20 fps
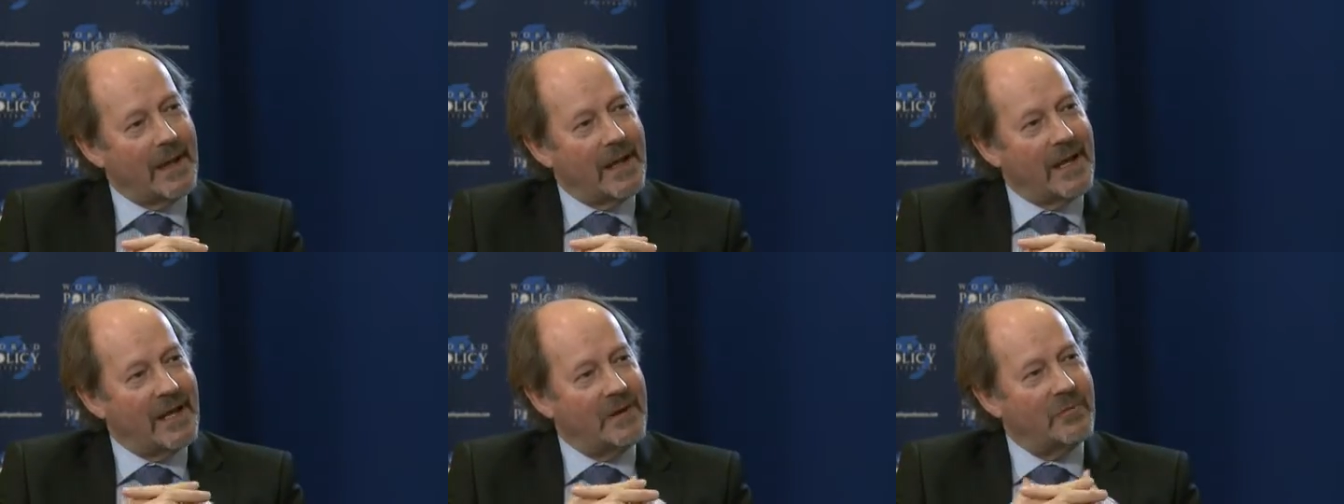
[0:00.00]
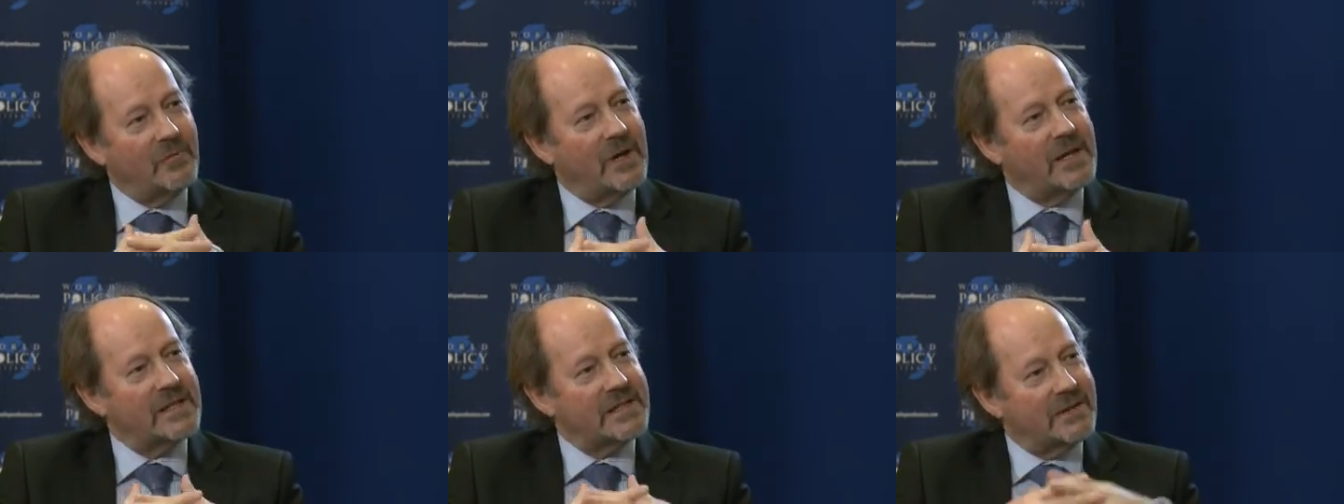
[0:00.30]
it
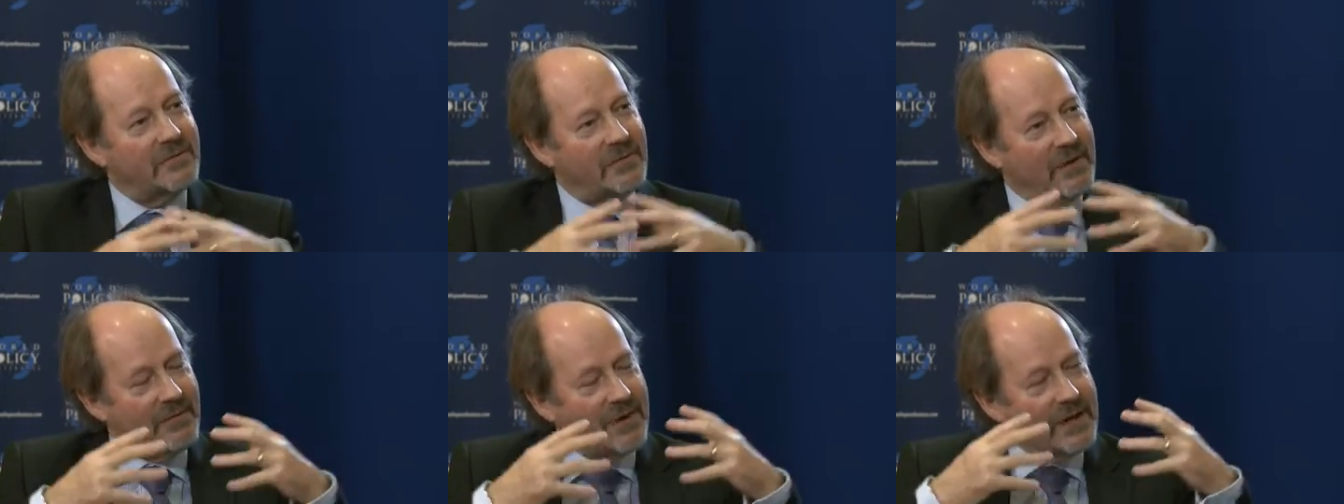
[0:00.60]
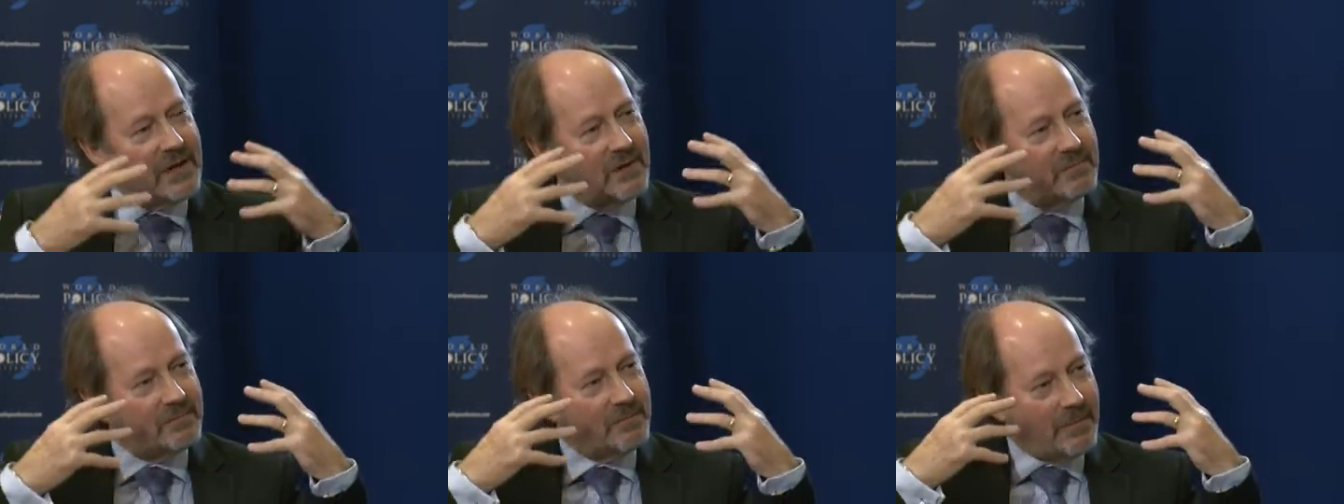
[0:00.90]
was a very
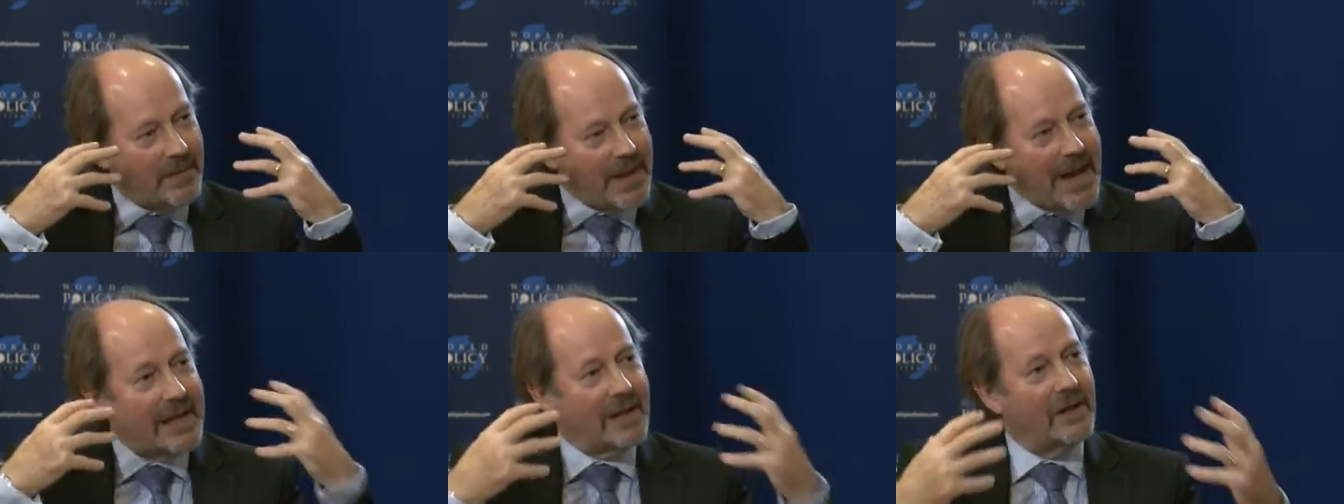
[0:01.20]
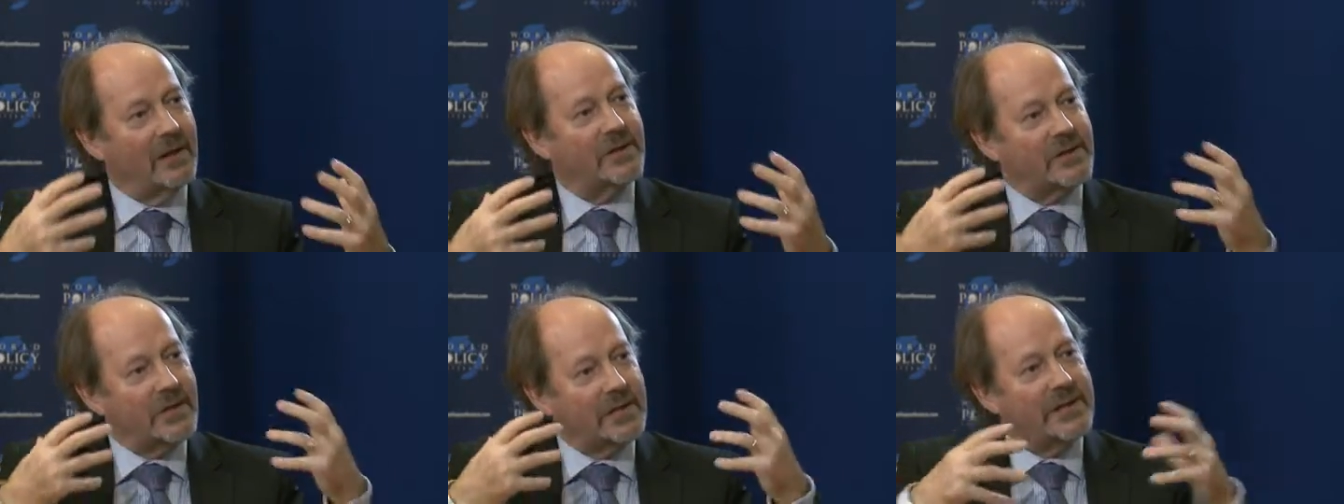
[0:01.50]
good
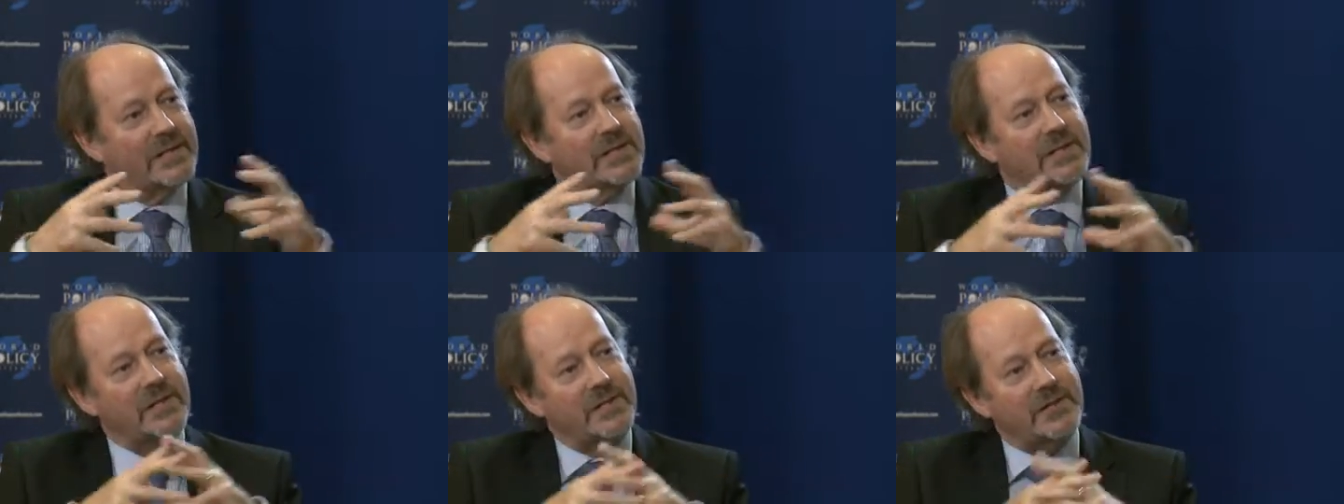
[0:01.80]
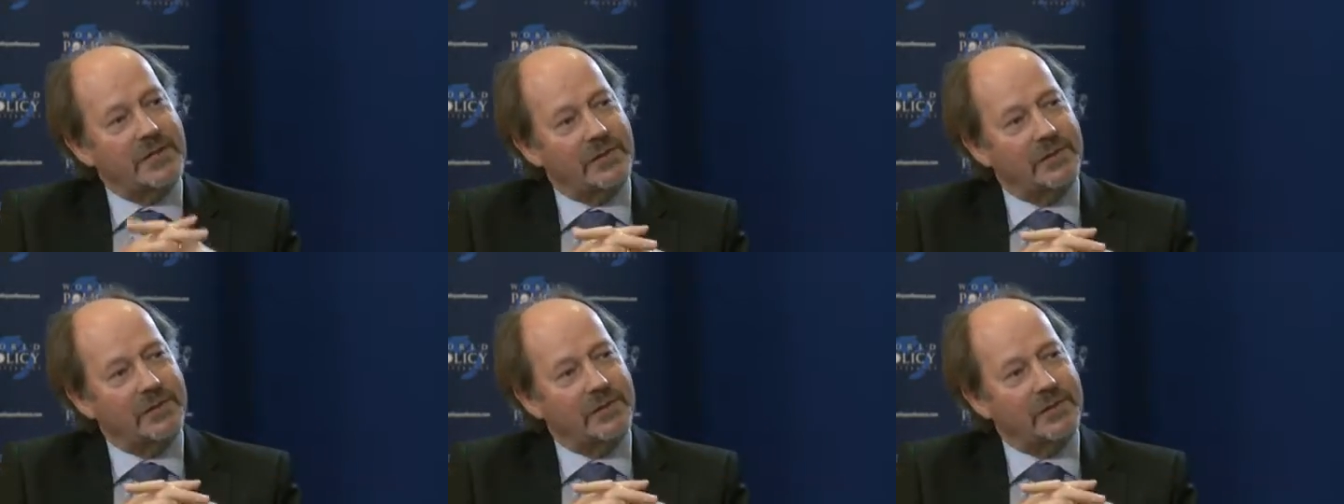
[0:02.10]
panel to listen to.